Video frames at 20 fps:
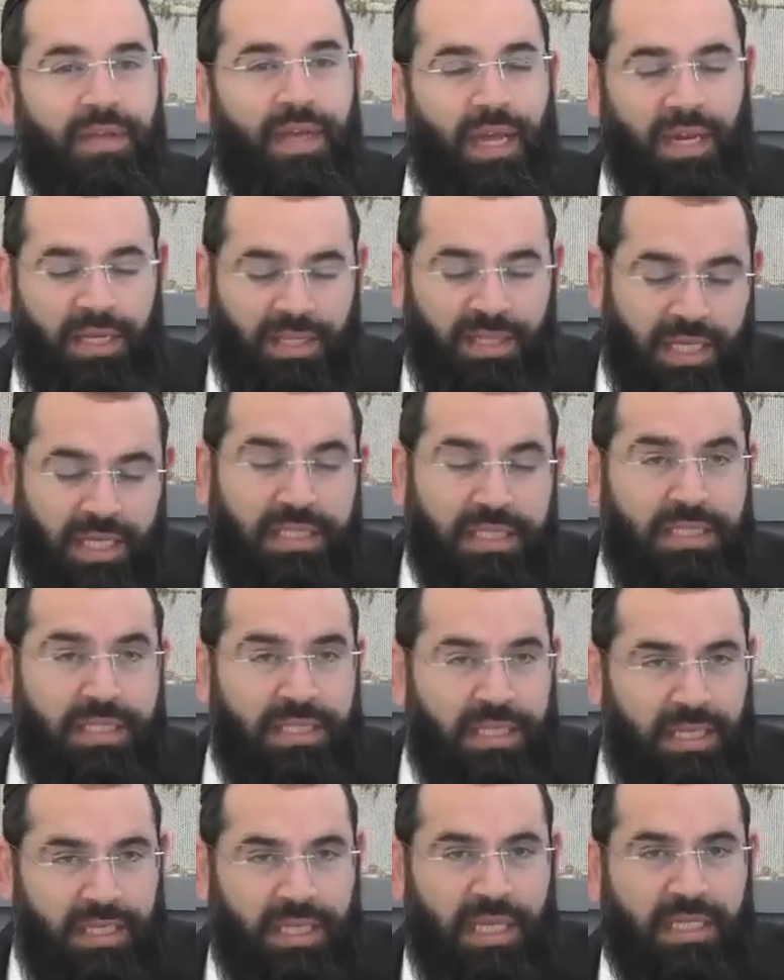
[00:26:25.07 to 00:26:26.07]
and he
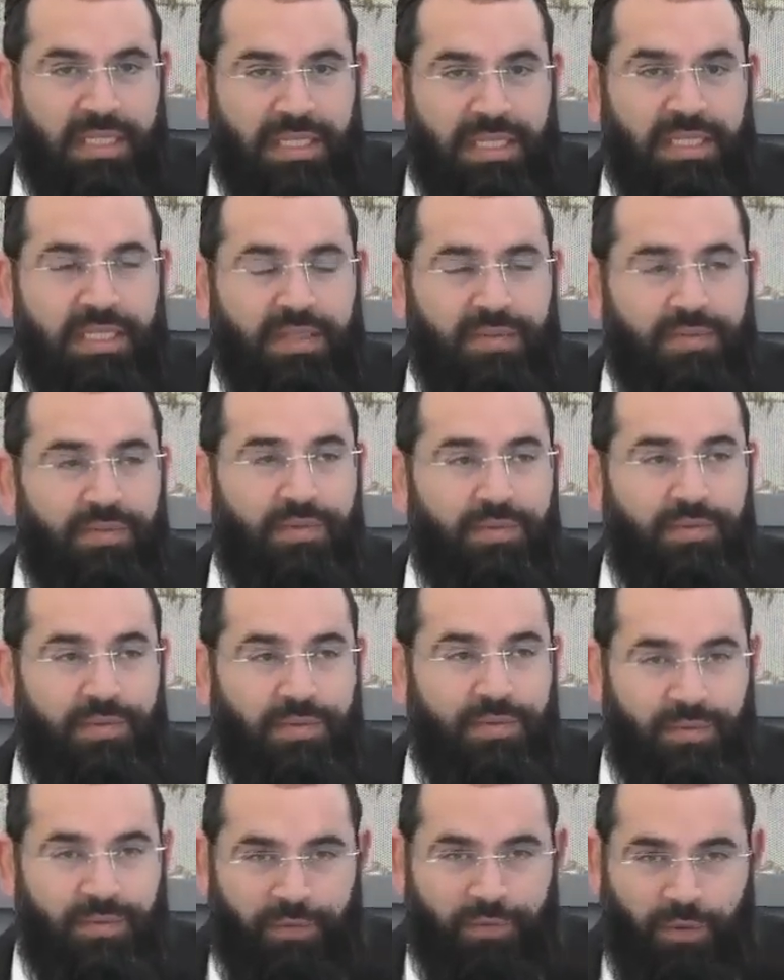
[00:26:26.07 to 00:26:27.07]
doesn't
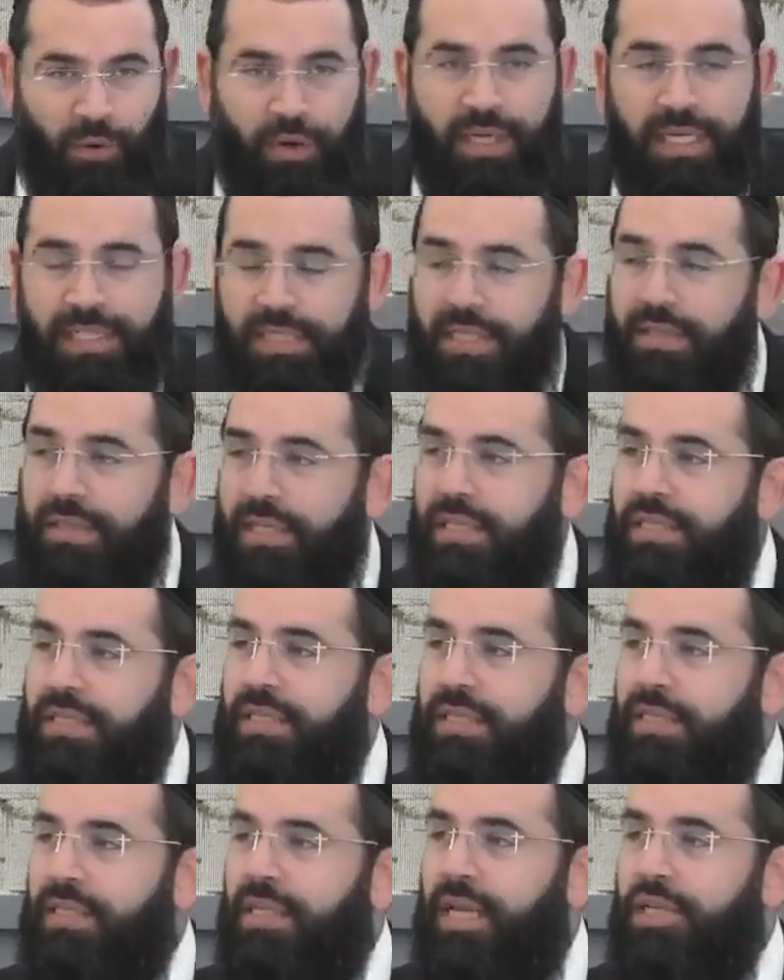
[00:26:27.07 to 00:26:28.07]
focus on this
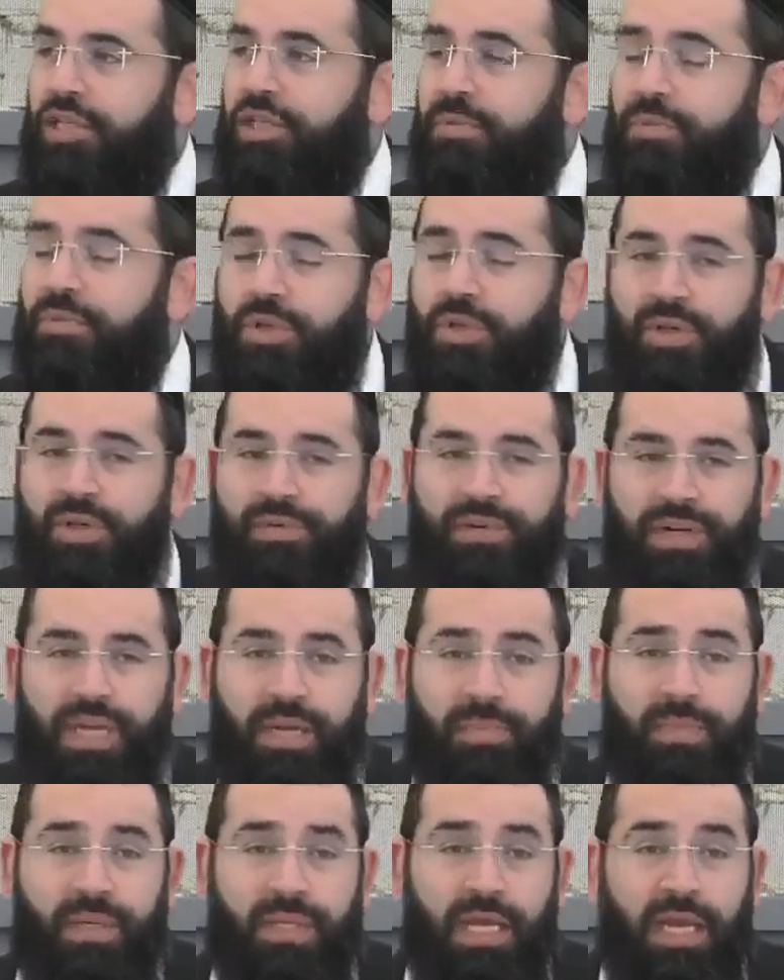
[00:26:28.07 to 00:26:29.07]
Zera Shimshon over
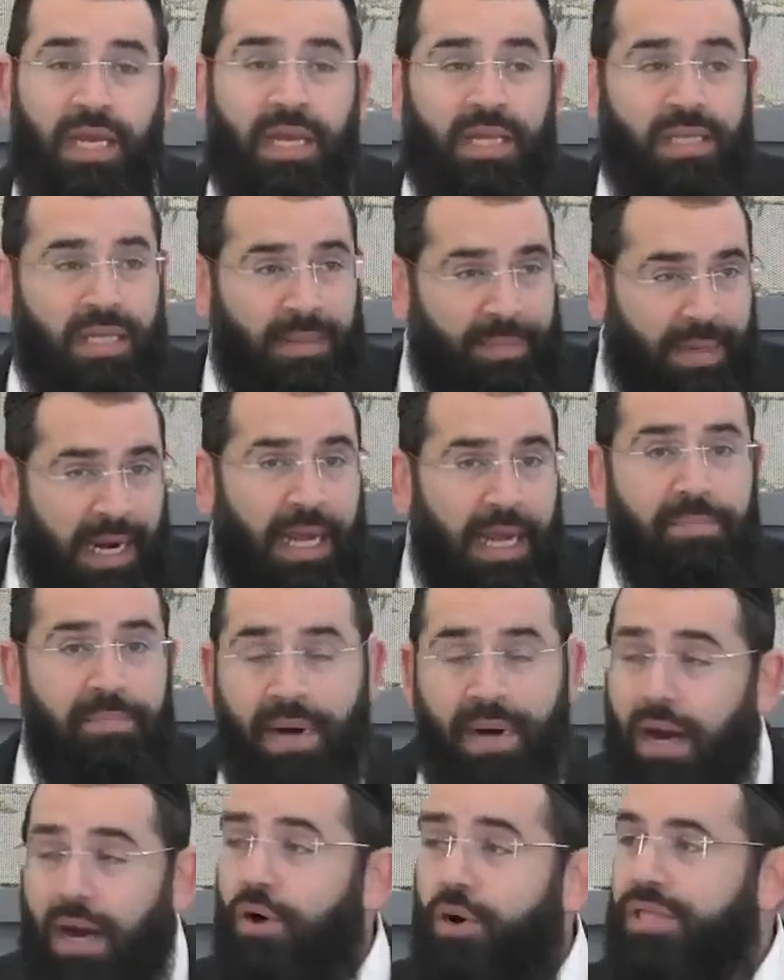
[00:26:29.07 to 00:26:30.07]
here, but the Gemara in
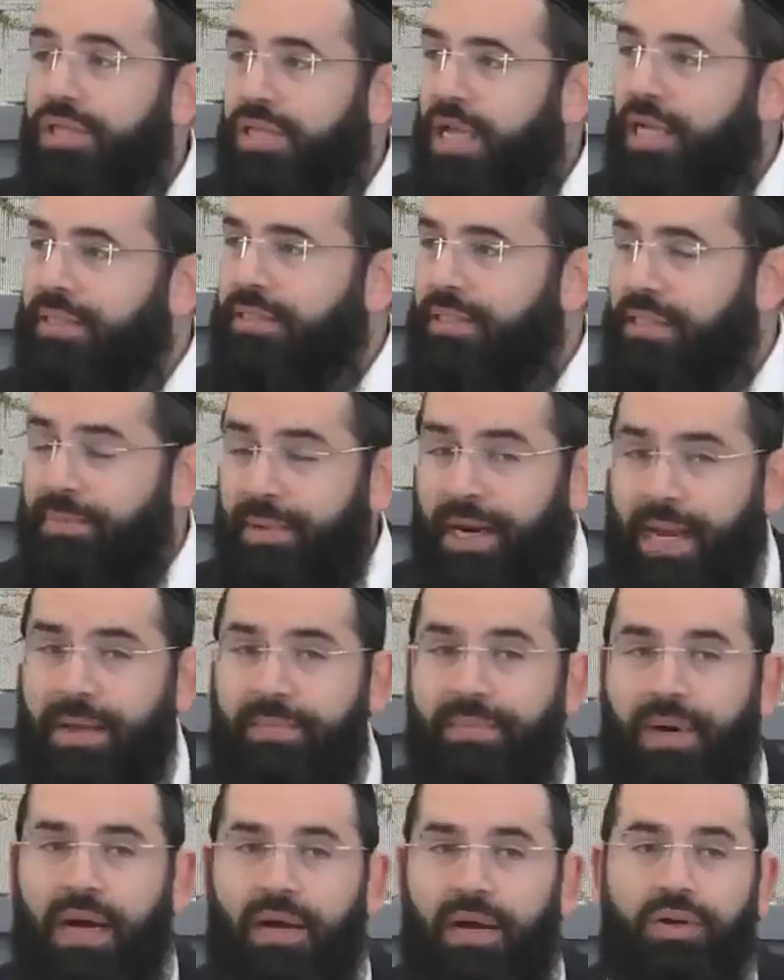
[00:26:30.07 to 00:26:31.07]
Brachot does. The Gemara
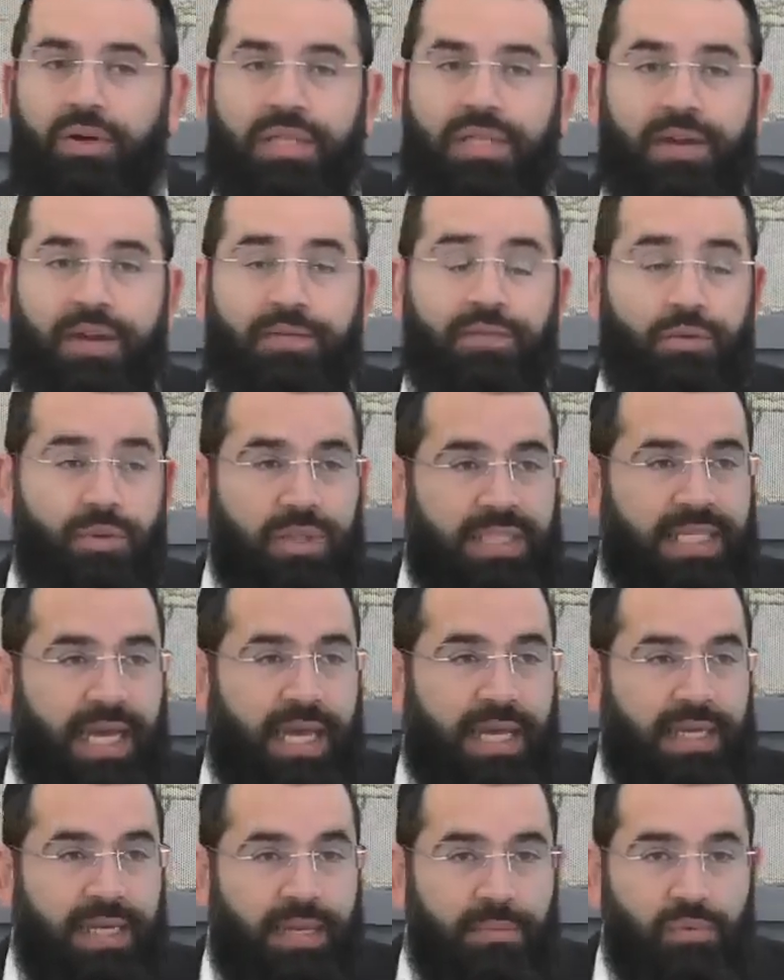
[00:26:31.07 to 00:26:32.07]
in Brachot, Daf Nun
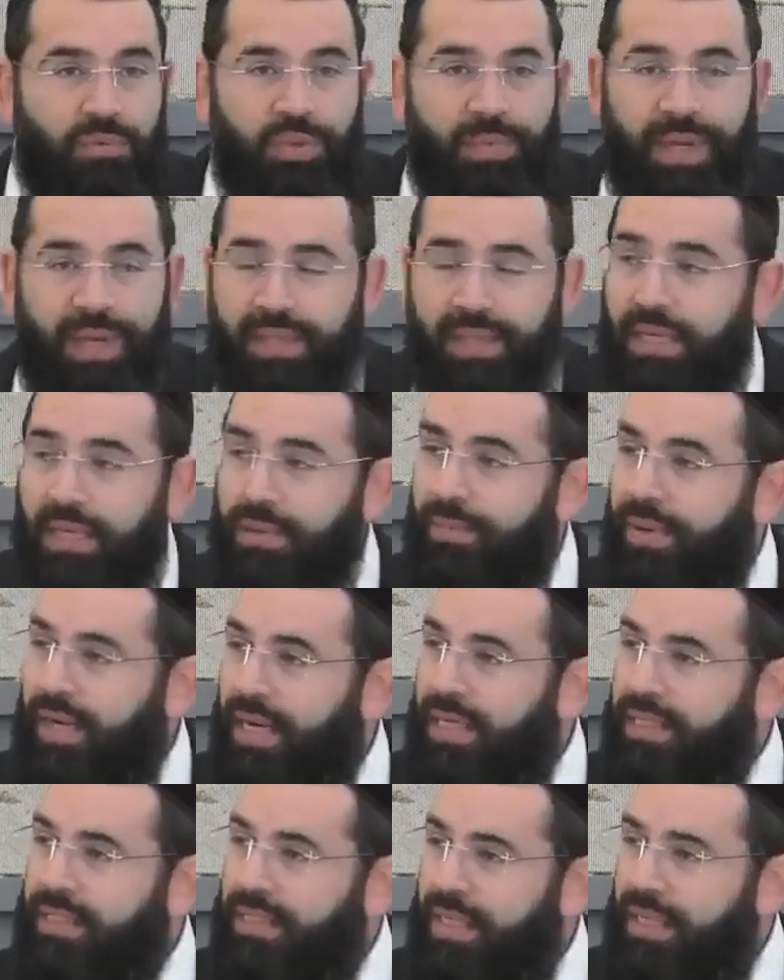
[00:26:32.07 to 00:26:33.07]
Zayin Amud Bet, the
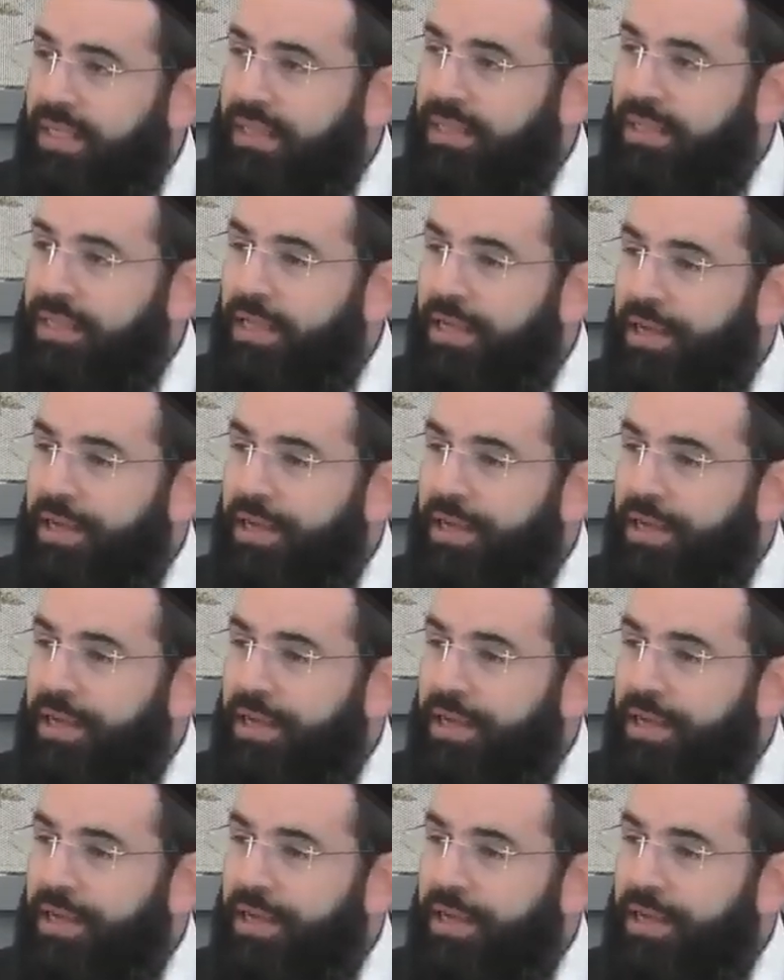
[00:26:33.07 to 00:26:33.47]
Gemara says,